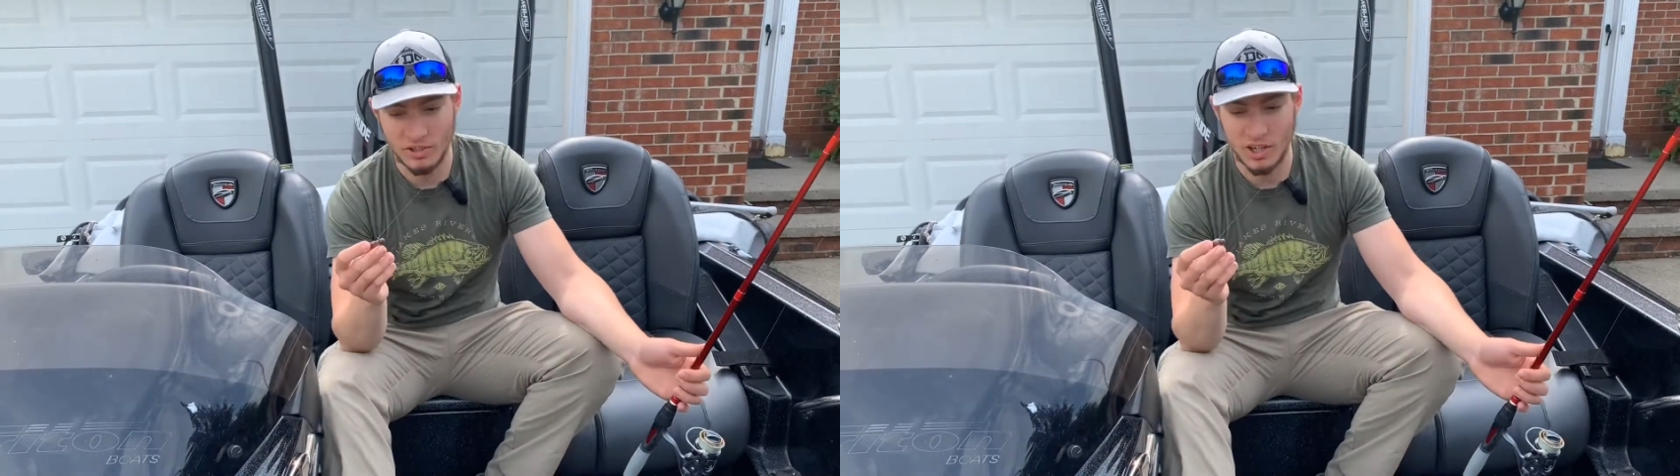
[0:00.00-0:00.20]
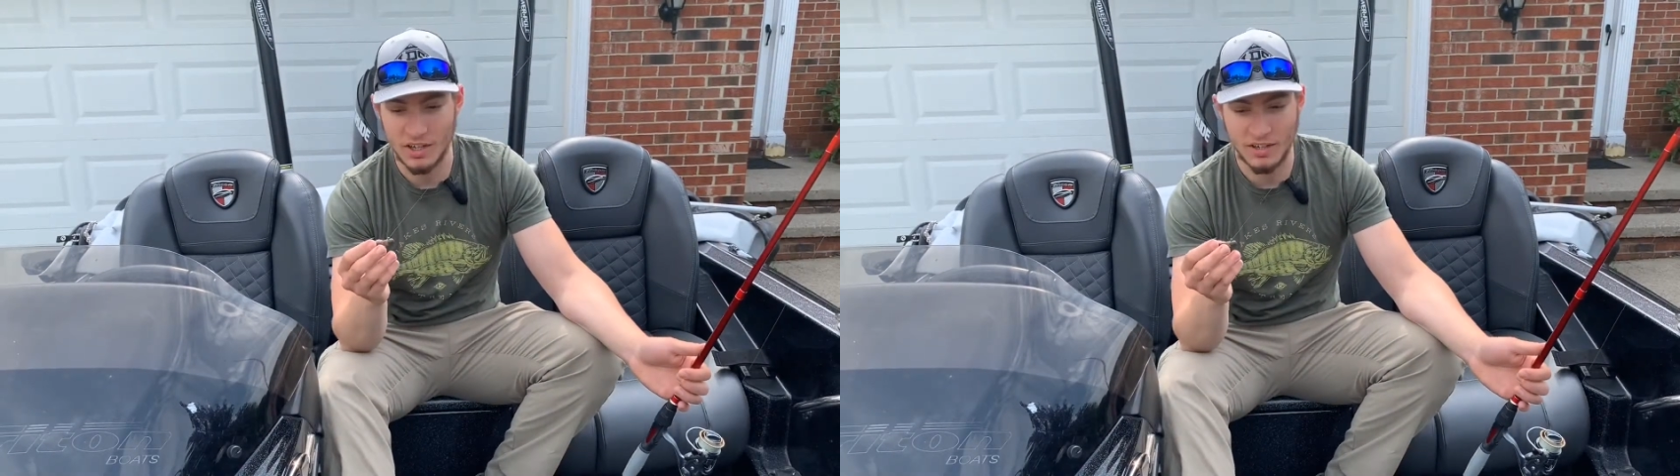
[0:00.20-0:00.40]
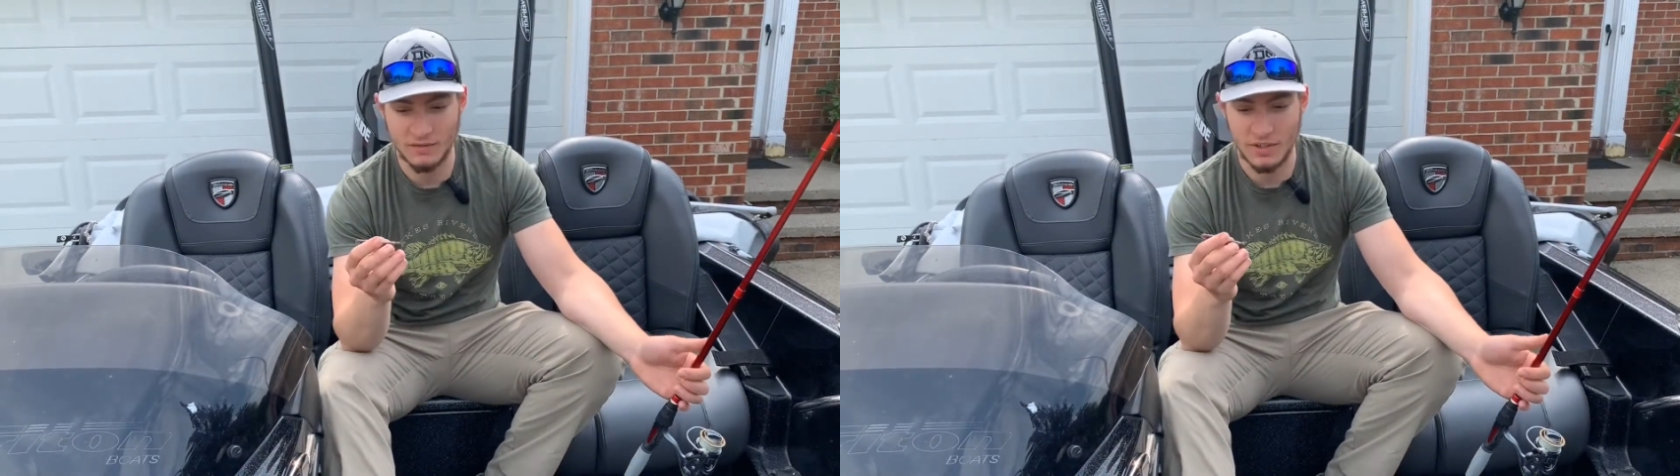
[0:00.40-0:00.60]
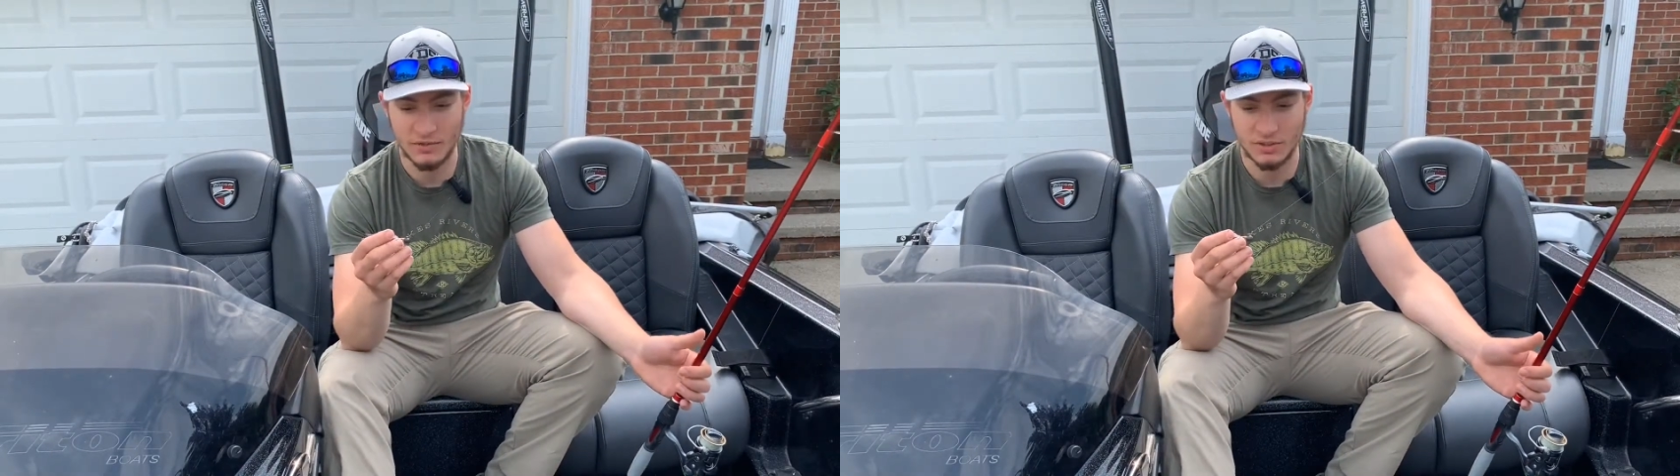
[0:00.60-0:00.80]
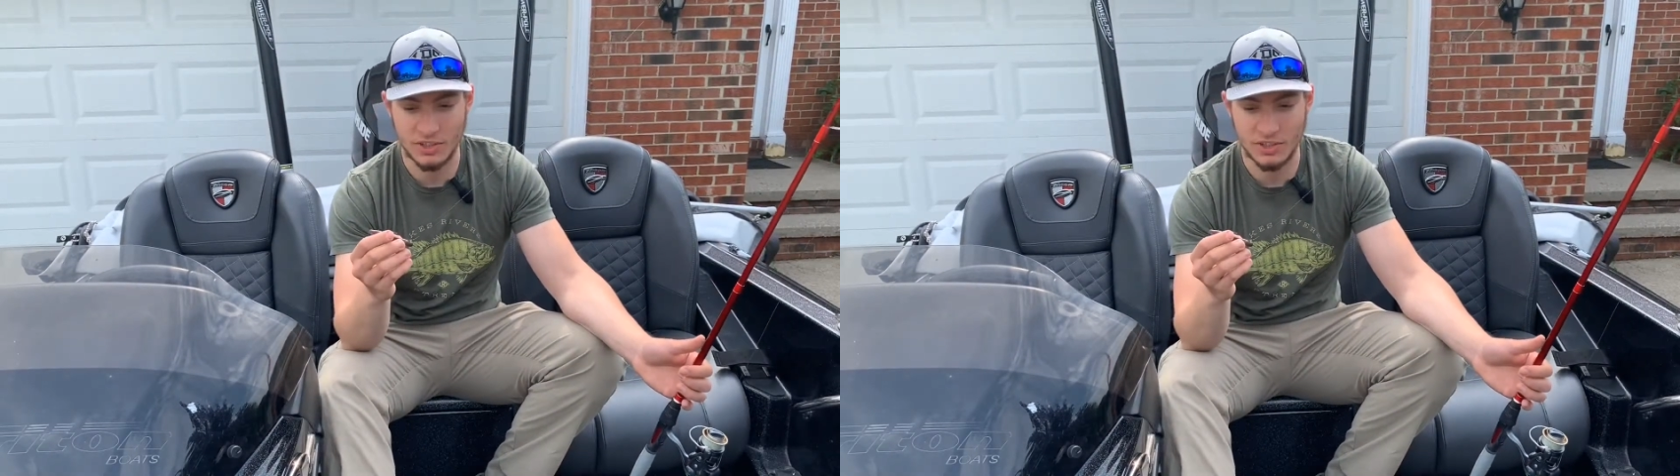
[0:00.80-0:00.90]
ton of different